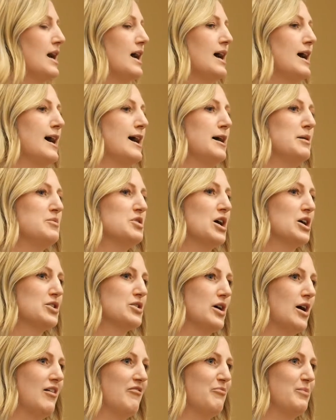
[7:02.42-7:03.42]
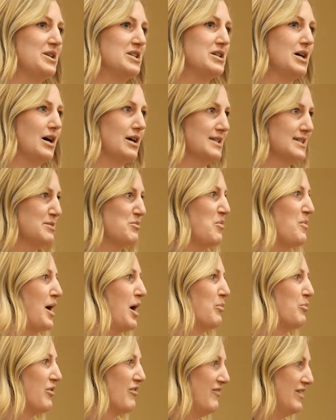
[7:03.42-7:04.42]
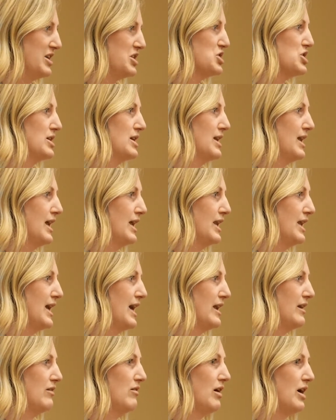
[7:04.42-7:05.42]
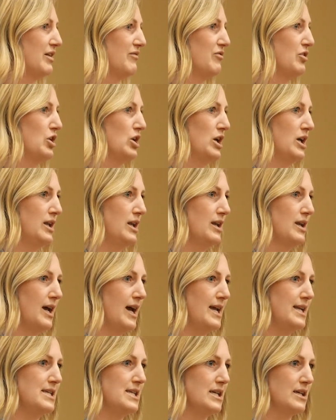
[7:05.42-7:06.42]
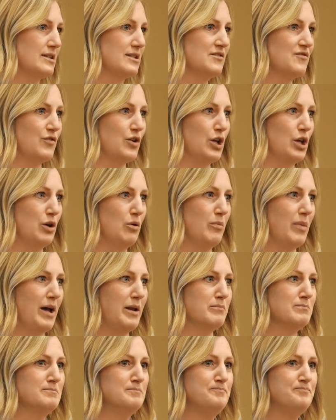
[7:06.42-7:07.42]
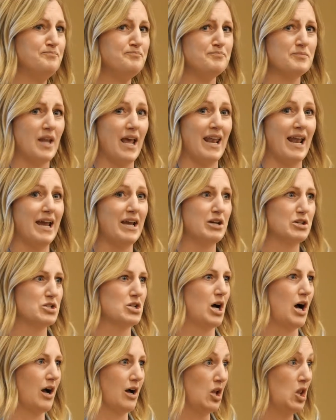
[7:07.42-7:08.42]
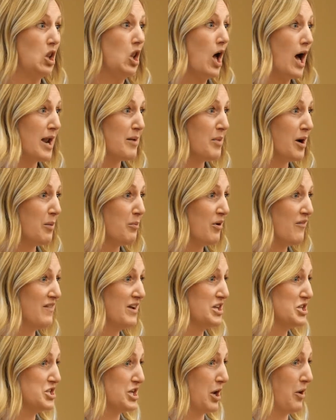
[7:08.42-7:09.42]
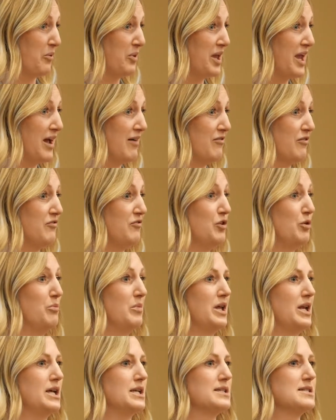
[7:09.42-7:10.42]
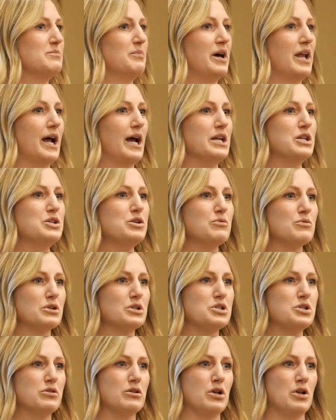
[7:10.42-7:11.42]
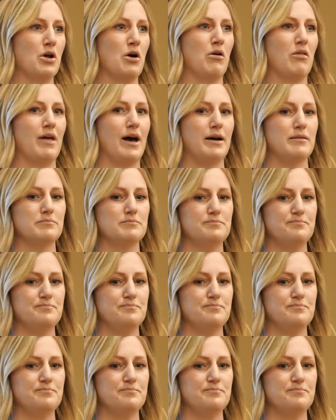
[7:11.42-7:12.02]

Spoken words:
Dr. Hoffman talked some about prevention, and he had a lot of good ideas for you. And I could talk a lot about prevention. I only have a few minutes, but I do want you to know that